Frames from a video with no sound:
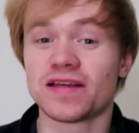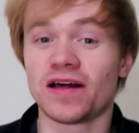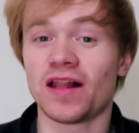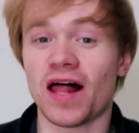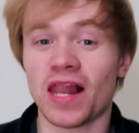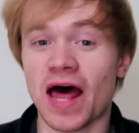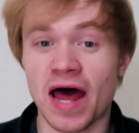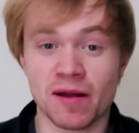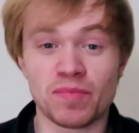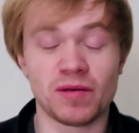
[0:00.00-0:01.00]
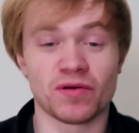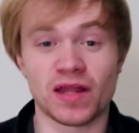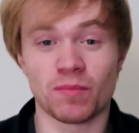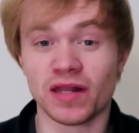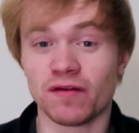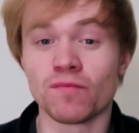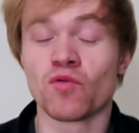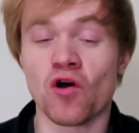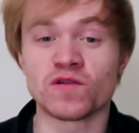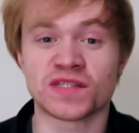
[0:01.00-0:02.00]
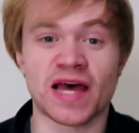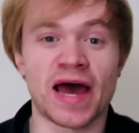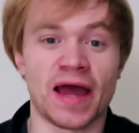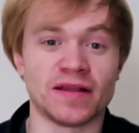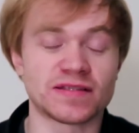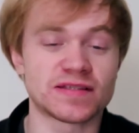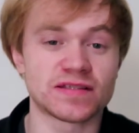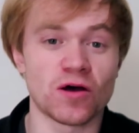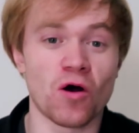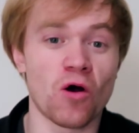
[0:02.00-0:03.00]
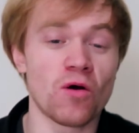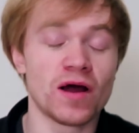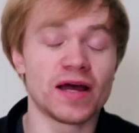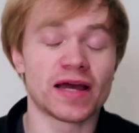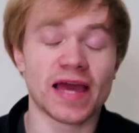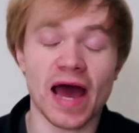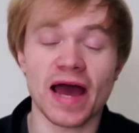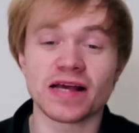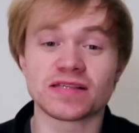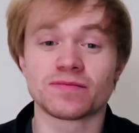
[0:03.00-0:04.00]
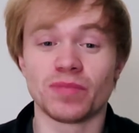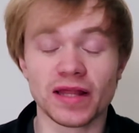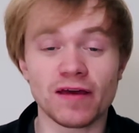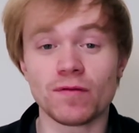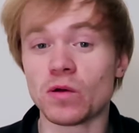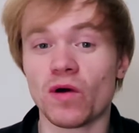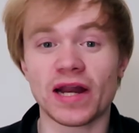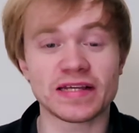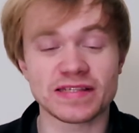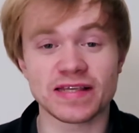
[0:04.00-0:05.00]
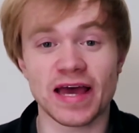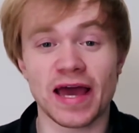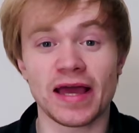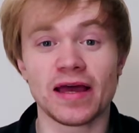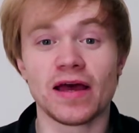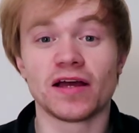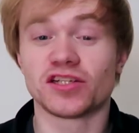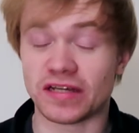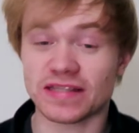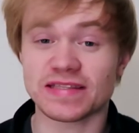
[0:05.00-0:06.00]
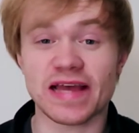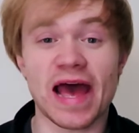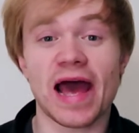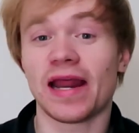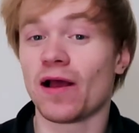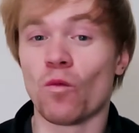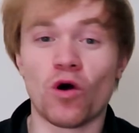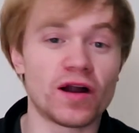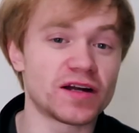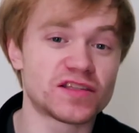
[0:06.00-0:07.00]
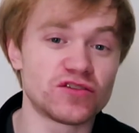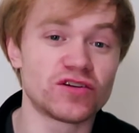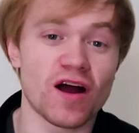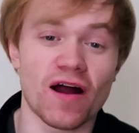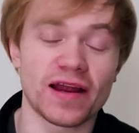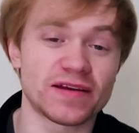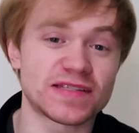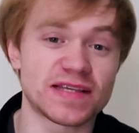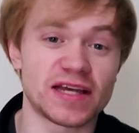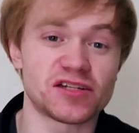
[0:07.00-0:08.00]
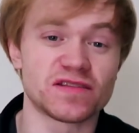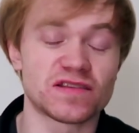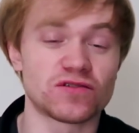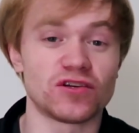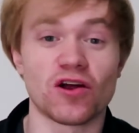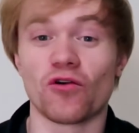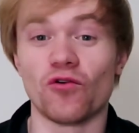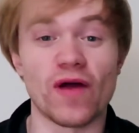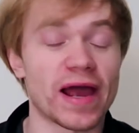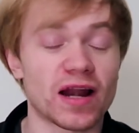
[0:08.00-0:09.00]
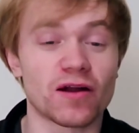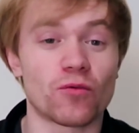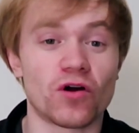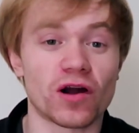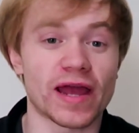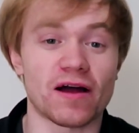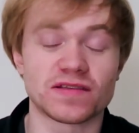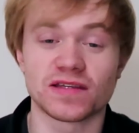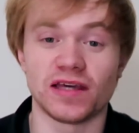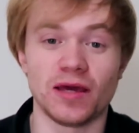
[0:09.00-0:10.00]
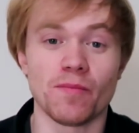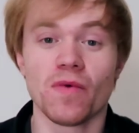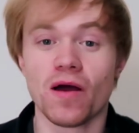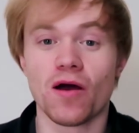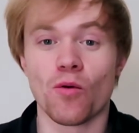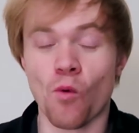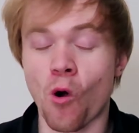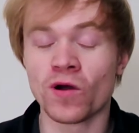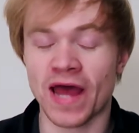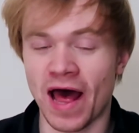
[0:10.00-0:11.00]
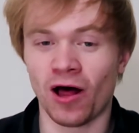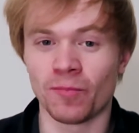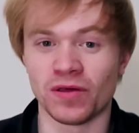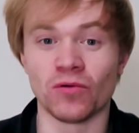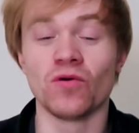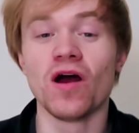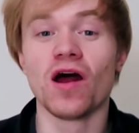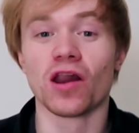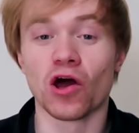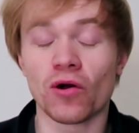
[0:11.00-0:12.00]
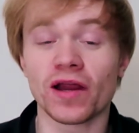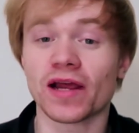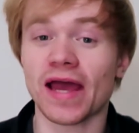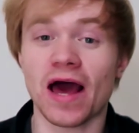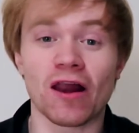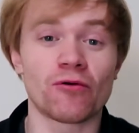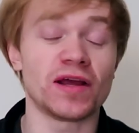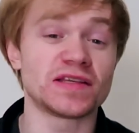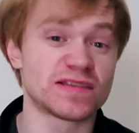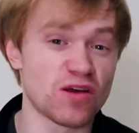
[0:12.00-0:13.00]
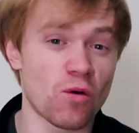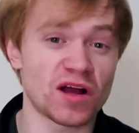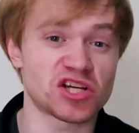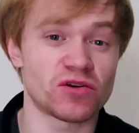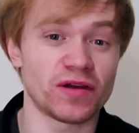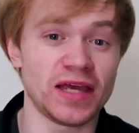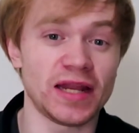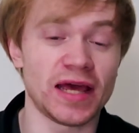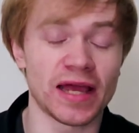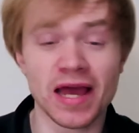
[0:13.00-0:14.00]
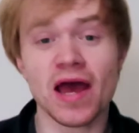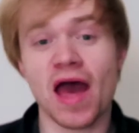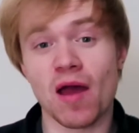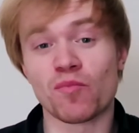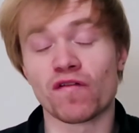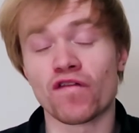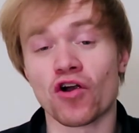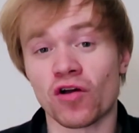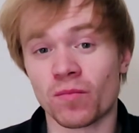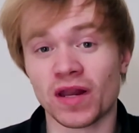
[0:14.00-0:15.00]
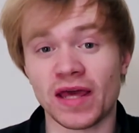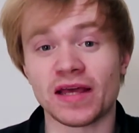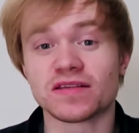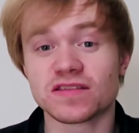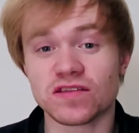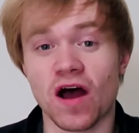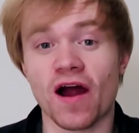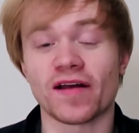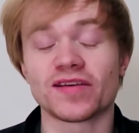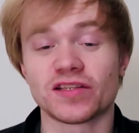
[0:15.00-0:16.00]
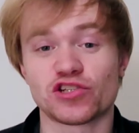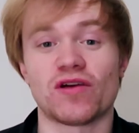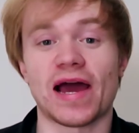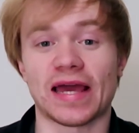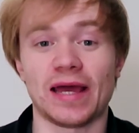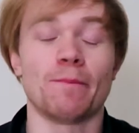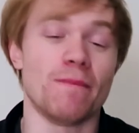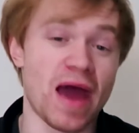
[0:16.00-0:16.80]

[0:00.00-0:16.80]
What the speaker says: still a lot of people that believe in bro science. So guys, believe me when I say, just adding 1 or 2 cardio sessions to your regular workout scheme won't help you. Lower your calories, know what you're eating, and preferably start tracking